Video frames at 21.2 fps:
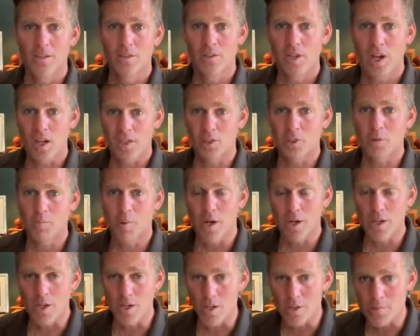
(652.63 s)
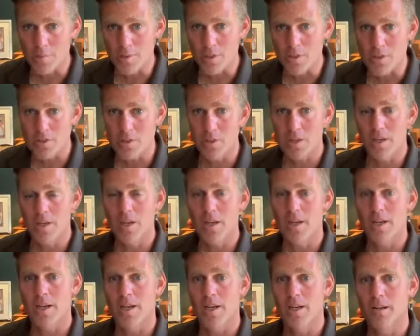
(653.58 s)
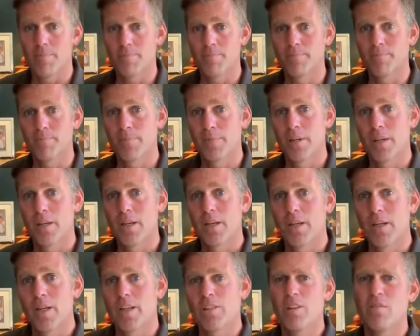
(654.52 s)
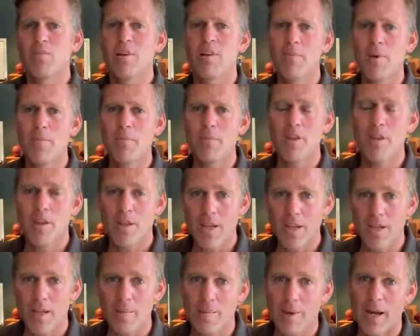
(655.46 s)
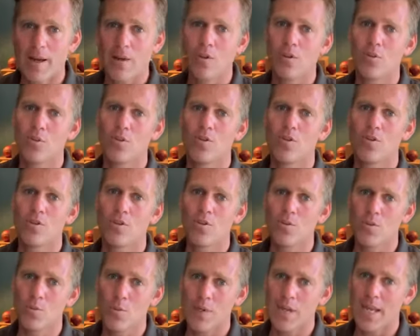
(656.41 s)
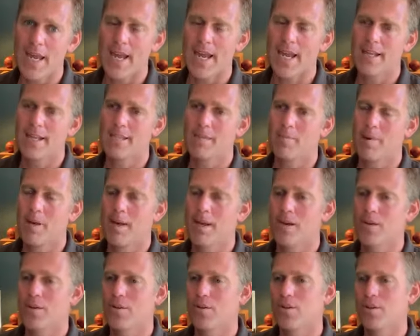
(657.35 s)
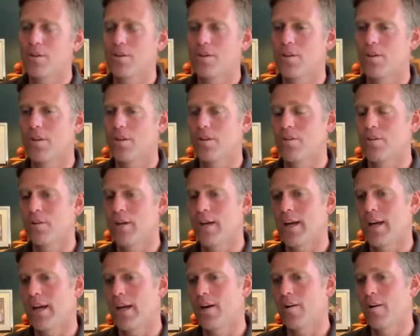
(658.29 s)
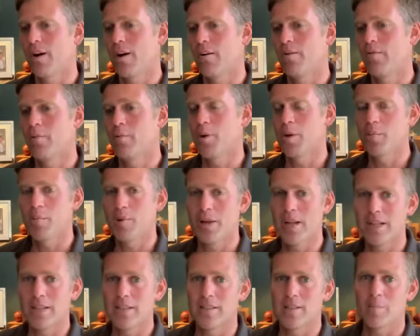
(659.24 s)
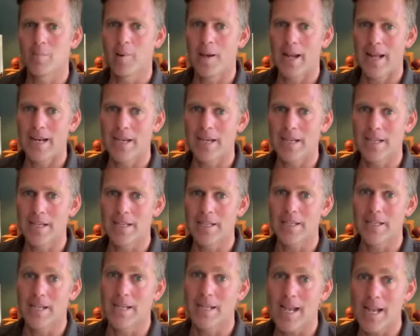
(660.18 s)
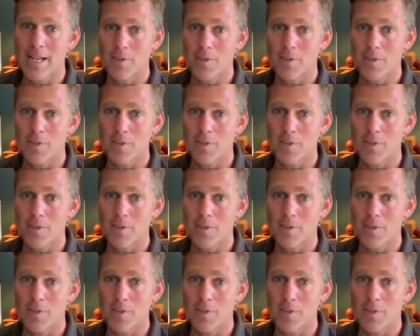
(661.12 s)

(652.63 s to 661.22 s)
touched by humans. Um, so it really made me think about all the news we get about, you know, how overpopulated the planet is. And